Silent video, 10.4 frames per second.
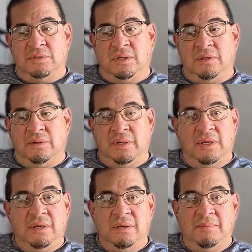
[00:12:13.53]
So
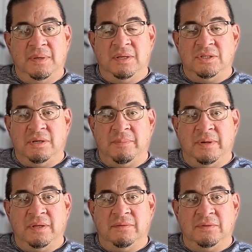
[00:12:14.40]
he could be in
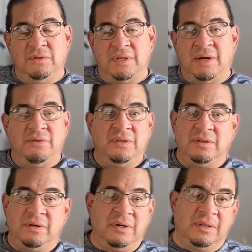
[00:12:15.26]
jeopardy of losing. I don't think
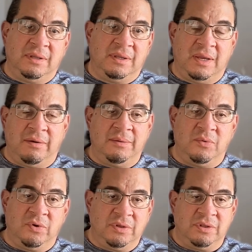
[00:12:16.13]
they're going to carry
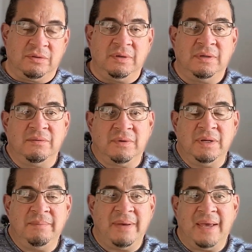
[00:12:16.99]
more than 3
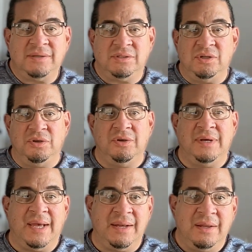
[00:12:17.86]
running backs. You
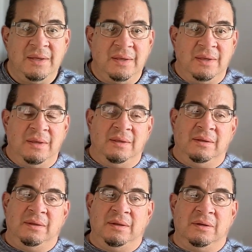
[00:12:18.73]
got,
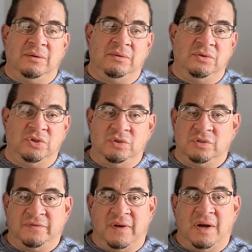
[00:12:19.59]

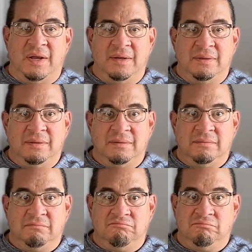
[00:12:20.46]
Deuce Vaughn.
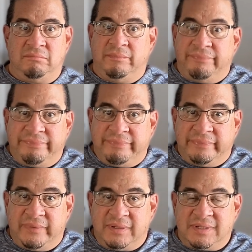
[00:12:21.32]

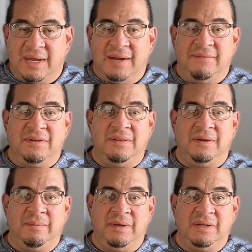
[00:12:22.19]
He's kind of in
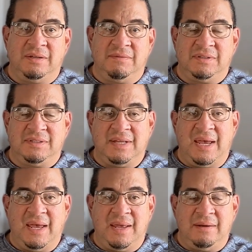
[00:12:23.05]
there because of his
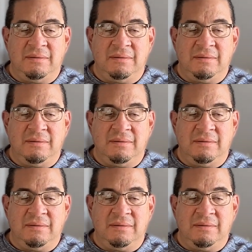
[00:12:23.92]
dad,